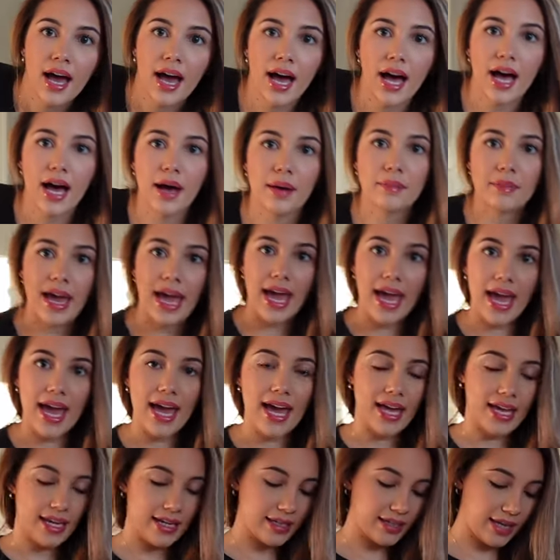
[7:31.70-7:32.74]
And since I
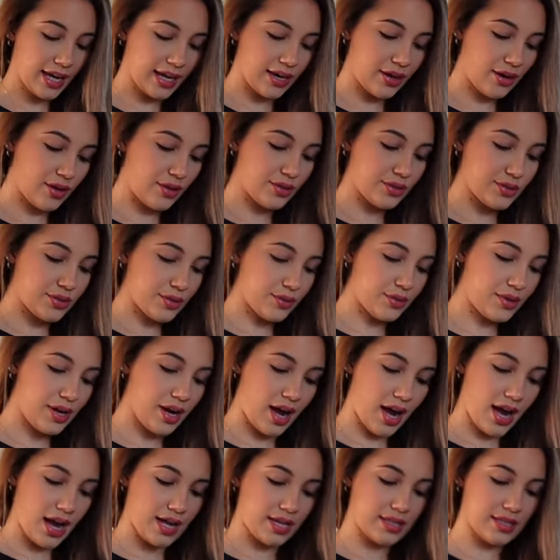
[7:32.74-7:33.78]
was actually going to get
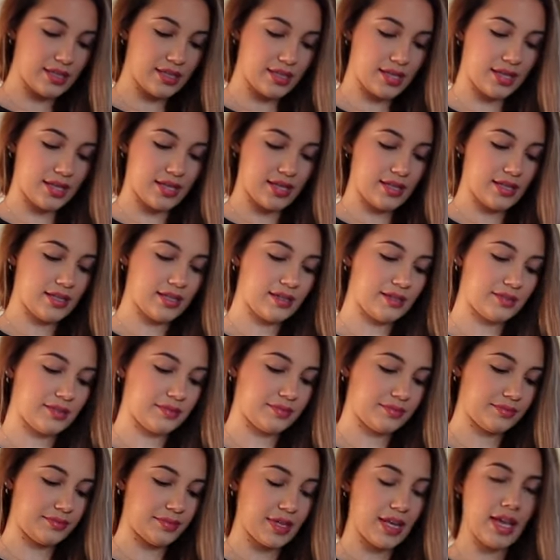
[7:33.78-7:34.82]
my eyebrows done, I was
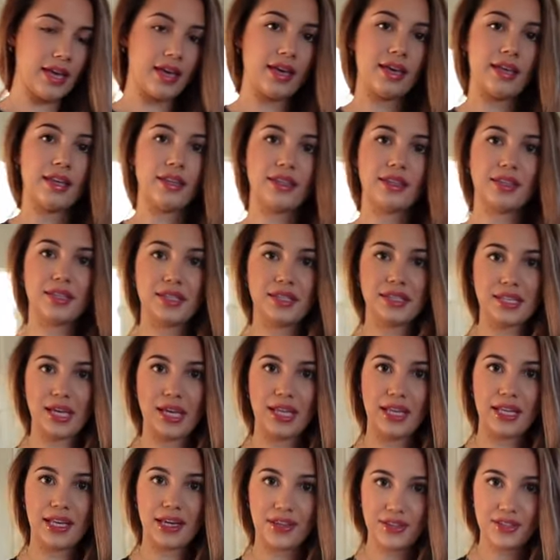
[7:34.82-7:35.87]
going to be outside the
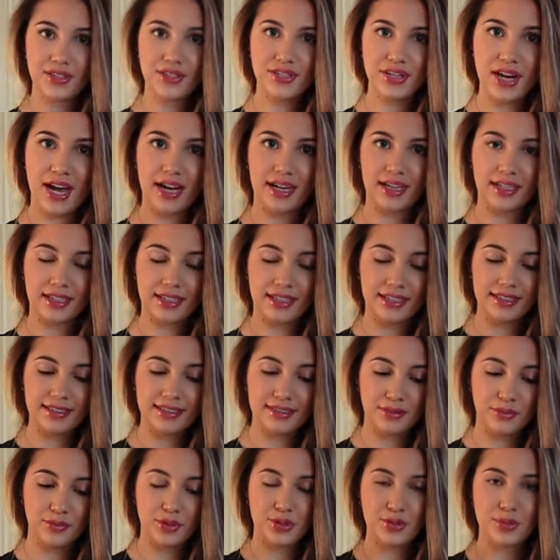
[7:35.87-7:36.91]
house, so I added
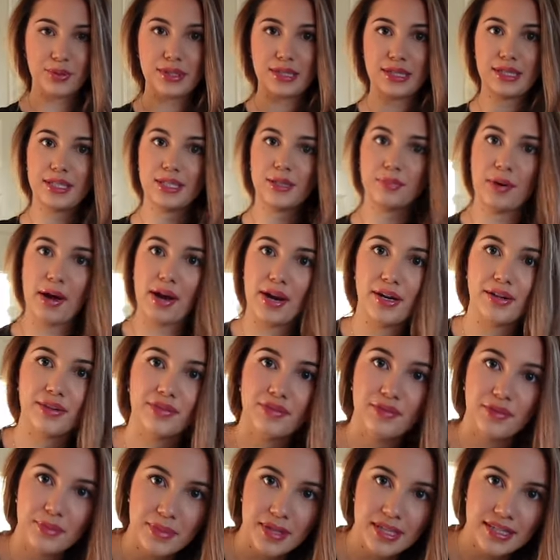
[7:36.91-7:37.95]
this leather jacket,
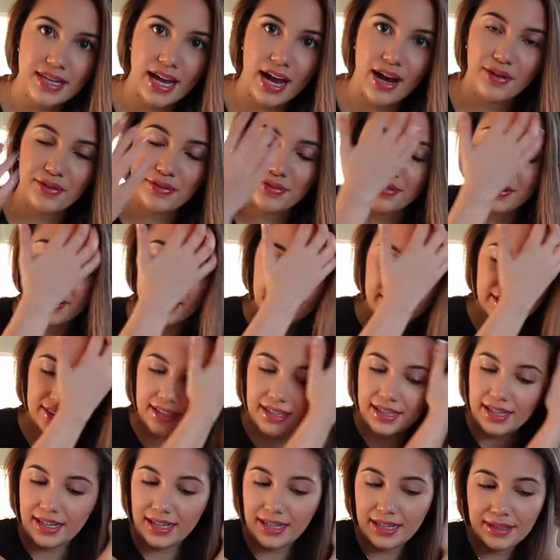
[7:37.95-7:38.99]
also from Fashion
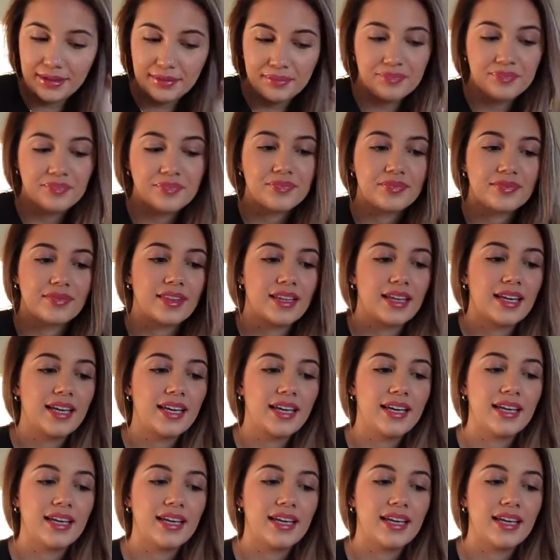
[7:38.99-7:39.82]
Nova, in